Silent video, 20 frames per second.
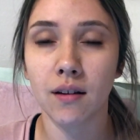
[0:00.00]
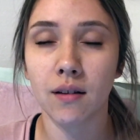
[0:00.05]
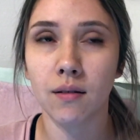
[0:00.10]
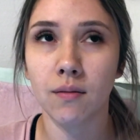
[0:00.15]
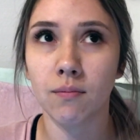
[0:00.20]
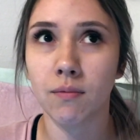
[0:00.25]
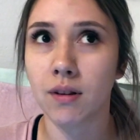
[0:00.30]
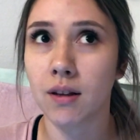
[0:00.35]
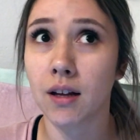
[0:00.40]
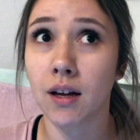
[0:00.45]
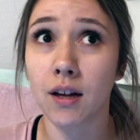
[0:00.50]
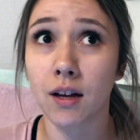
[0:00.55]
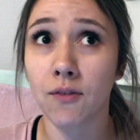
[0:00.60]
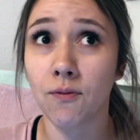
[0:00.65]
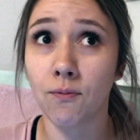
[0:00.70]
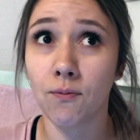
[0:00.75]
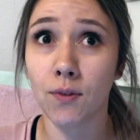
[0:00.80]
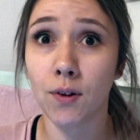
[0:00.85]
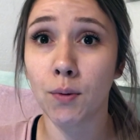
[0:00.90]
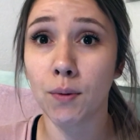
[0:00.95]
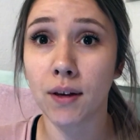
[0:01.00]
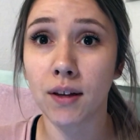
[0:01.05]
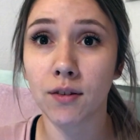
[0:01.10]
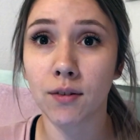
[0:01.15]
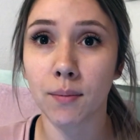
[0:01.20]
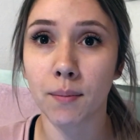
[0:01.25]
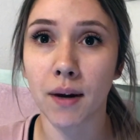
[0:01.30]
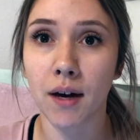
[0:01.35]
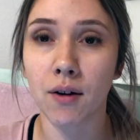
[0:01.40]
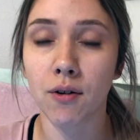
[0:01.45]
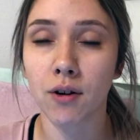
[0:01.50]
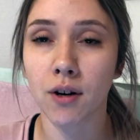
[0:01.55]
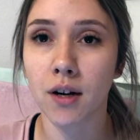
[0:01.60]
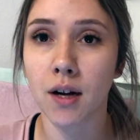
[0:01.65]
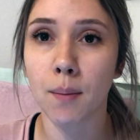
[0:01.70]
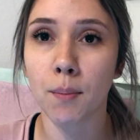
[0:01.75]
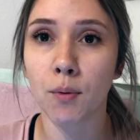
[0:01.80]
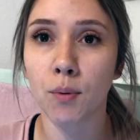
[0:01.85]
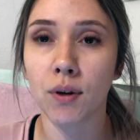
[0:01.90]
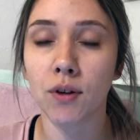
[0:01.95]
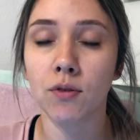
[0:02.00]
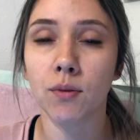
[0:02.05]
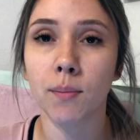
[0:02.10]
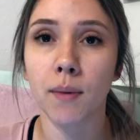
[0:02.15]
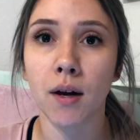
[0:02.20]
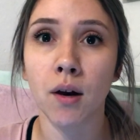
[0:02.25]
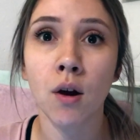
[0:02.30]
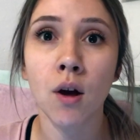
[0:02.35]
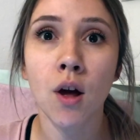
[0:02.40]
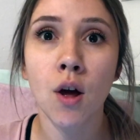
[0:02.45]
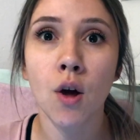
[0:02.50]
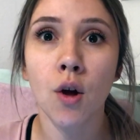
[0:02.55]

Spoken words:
a few weeks from now or a couple weeks from now,